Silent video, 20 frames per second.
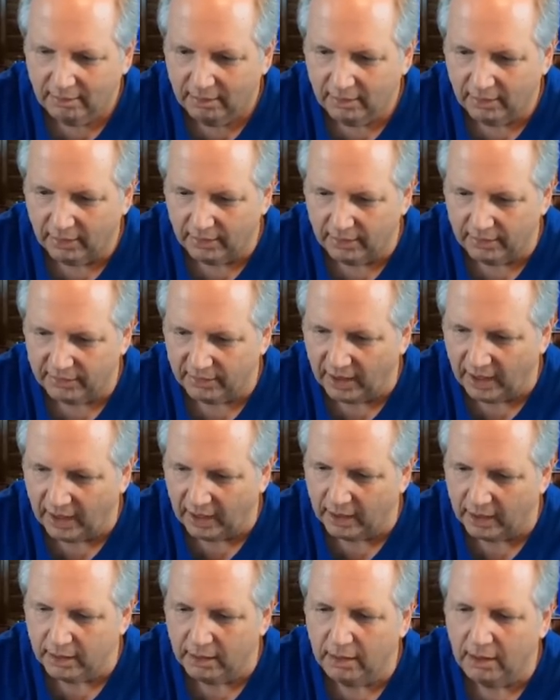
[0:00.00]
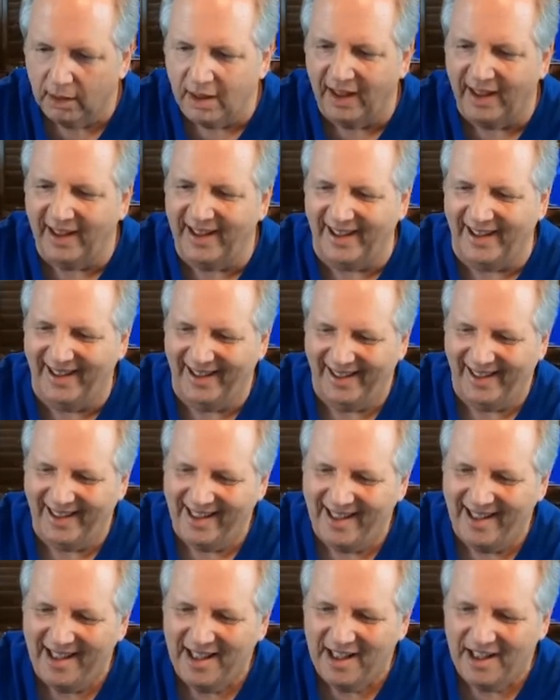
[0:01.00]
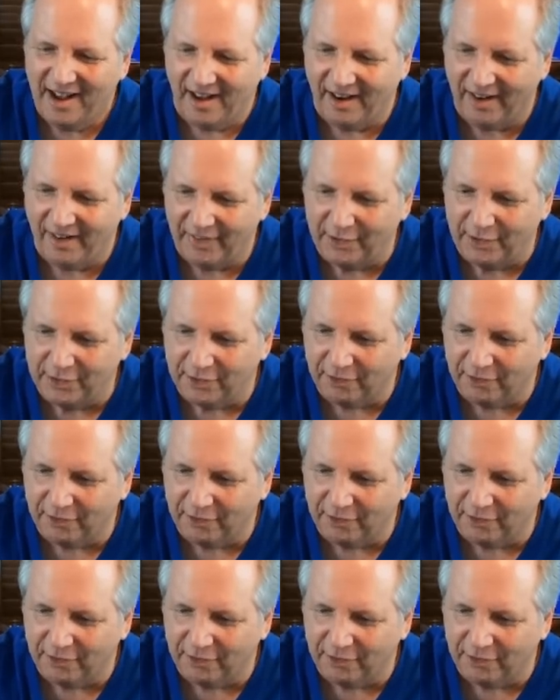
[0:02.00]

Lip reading: There's a hint. There's